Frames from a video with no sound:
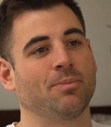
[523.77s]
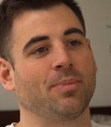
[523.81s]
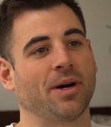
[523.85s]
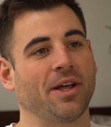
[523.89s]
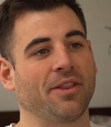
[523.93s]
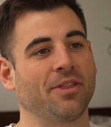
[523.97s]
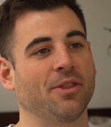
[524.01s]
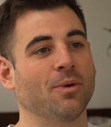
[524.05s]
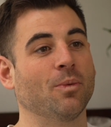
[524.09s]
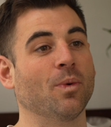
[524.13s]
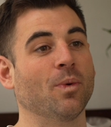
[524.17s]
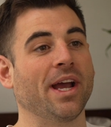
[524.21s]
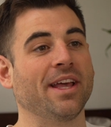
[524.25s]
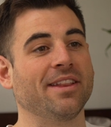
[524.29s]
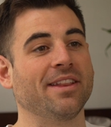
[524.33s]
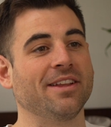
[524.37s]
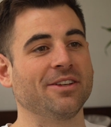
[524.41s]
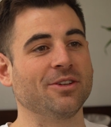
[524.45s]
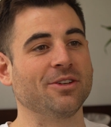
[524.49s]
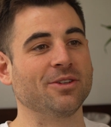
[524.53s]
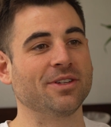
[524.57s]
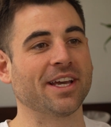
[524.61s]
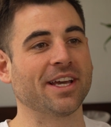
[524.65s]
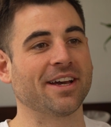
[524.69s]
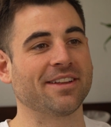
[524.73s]
But the way
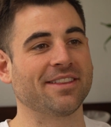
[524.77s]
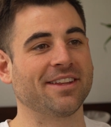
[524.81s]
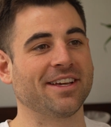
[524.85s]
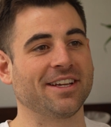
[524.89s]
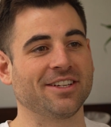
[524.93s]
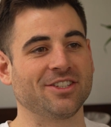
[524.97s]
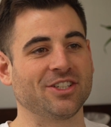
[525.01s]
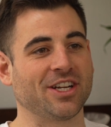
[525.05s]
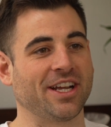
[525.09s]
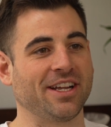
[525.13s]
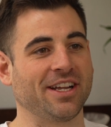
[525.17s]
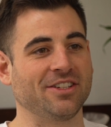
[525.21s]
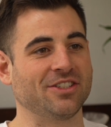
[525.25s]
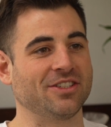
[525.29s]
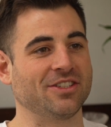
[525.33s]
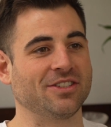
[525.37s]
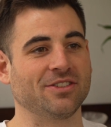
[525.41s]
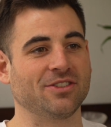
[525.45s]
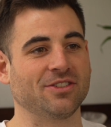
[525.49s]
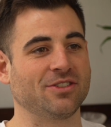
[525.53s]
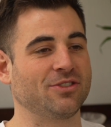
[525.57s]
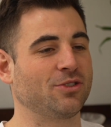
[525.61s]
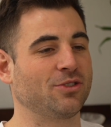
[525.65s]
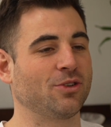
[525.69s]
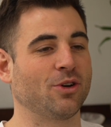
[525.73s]
that you get there
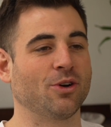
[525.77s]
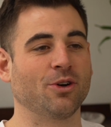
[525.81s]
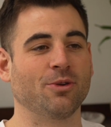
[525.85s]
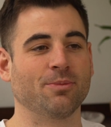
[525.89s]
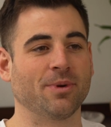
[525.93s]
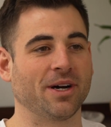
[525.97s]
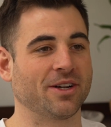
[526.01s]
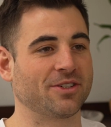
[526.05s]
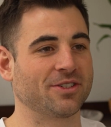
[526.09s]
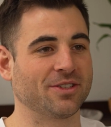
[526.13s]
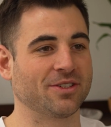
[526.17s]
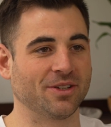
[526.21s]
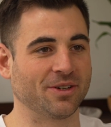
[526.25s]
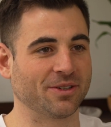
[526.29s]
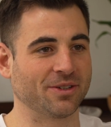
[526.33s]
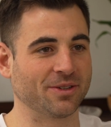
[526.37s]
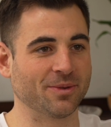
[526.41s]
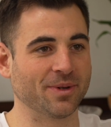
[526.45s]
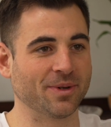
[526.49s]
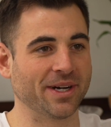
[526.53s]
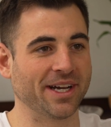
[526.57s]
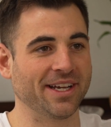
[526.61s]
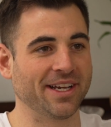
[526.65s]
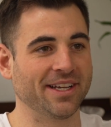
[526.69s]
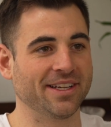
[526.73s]
changes so much along
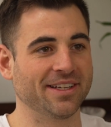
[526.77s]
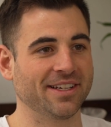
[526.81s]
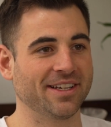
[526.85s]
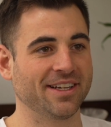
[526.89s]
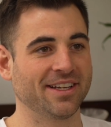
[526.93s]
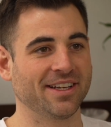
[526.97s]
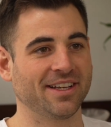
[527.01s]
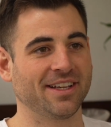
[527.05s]
the way.